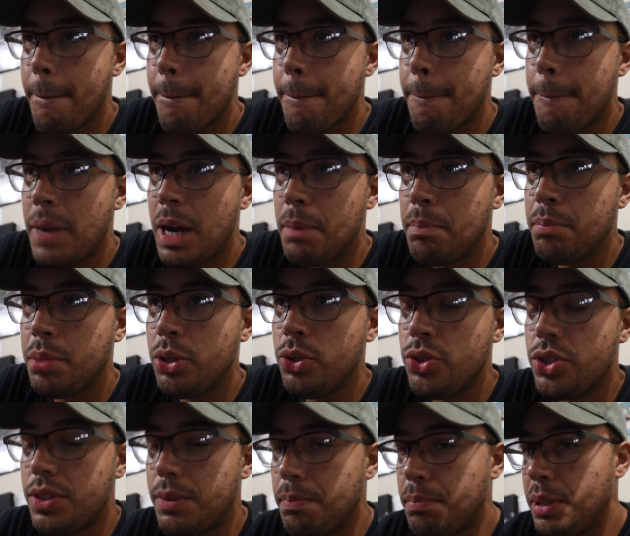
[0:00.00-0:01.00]
my
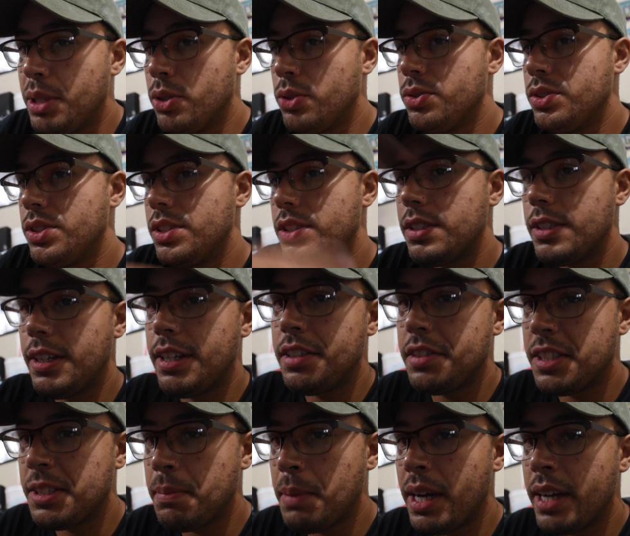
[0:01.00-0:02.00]
boost builds and
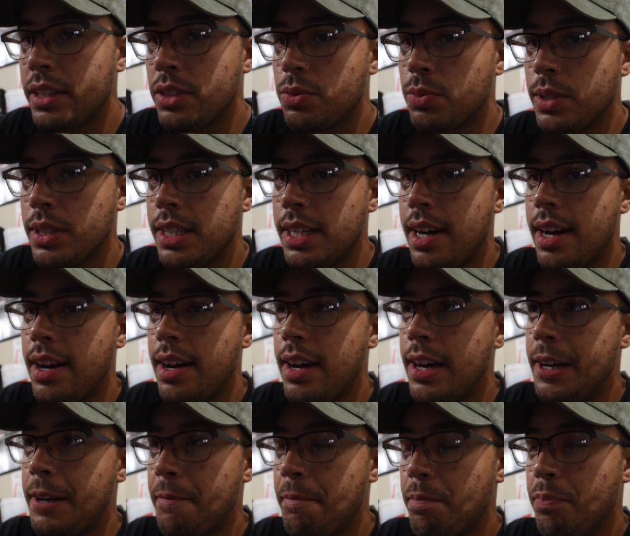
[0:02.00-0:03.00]
spikes really
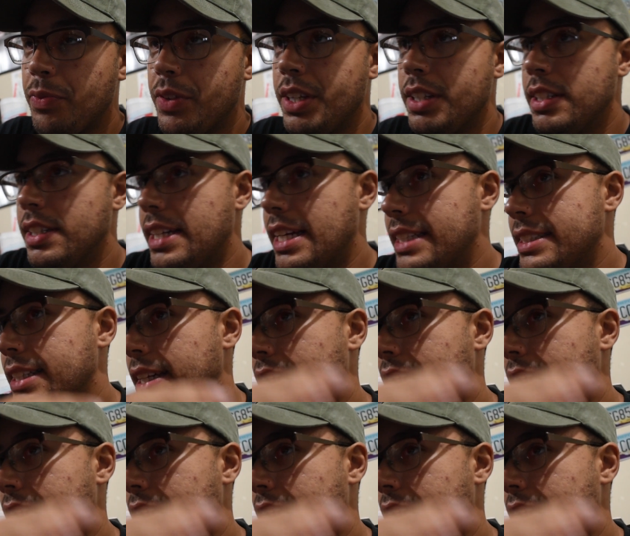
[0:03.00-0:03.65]
high, and then as